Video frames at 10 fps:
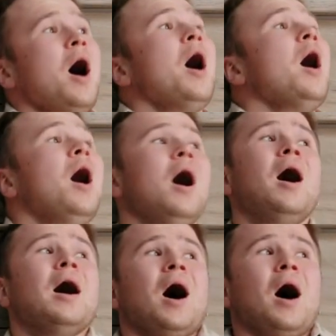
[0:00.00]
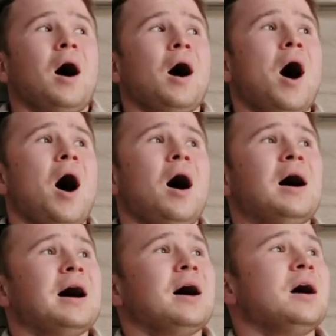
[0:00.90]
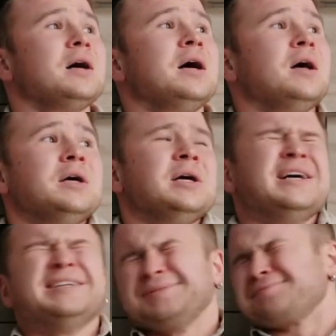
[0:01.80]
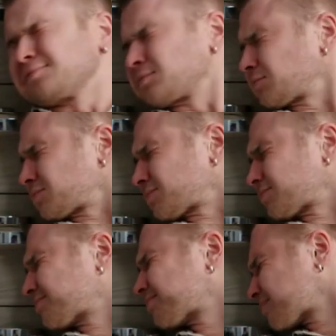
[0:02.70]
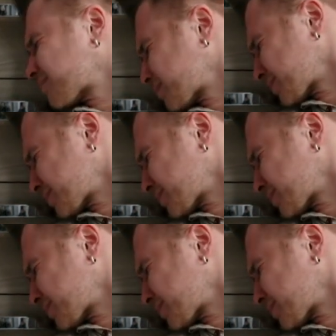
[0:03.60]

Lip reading: being your best. We've heard so many people say